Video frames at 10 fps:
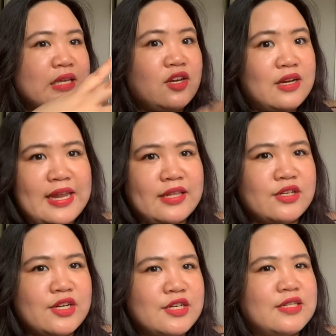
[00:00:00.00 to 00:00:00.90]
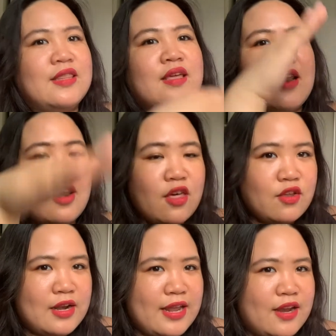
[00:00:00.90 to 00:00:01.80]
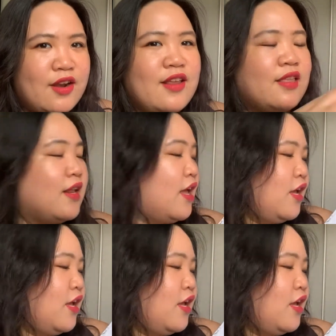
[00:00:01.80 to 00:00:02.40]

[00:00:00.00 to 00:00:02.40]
thicker letters and then another layer.